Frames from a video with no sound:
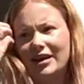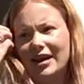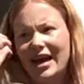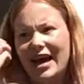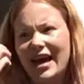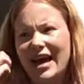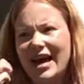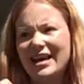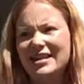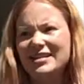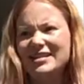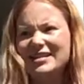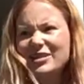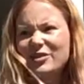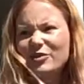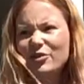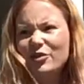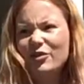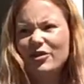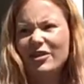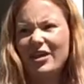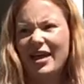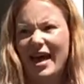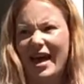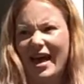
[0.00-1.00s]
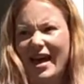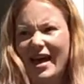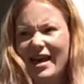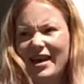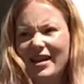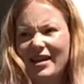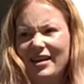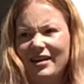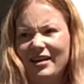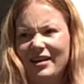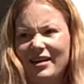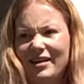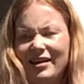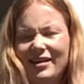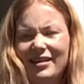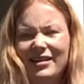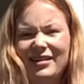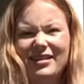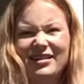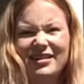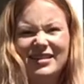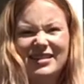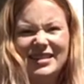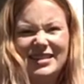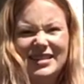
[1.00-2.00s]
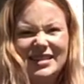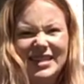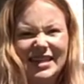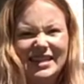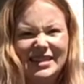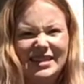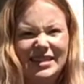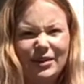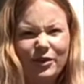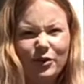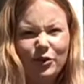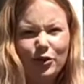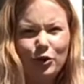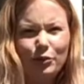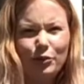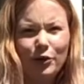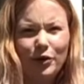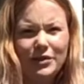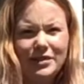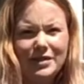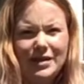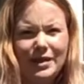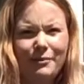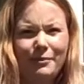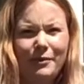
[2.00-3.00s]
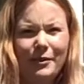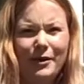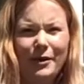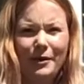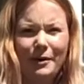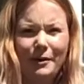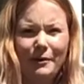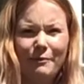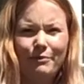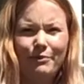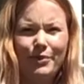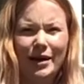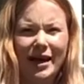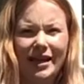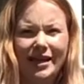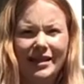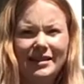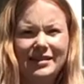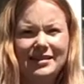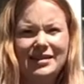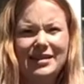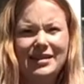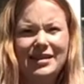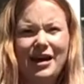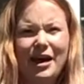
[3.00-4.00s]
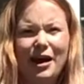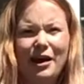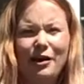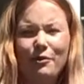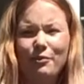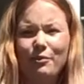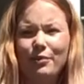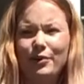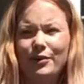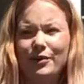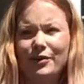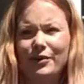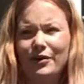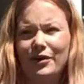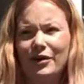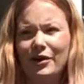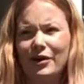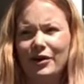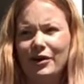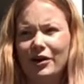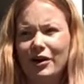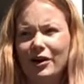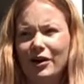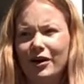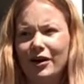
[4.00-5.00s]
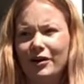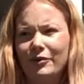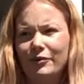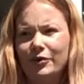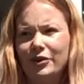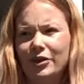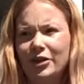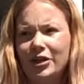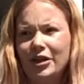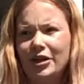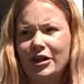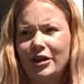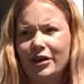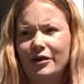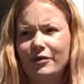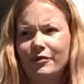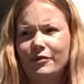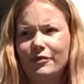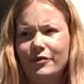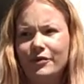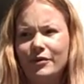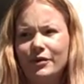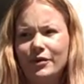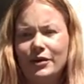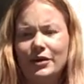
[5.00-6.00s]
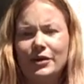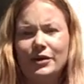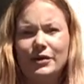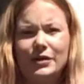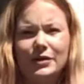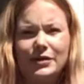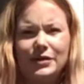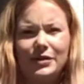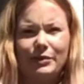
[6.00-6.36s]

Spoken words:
As you're there, sitting on your bottom, balancing up, I want you to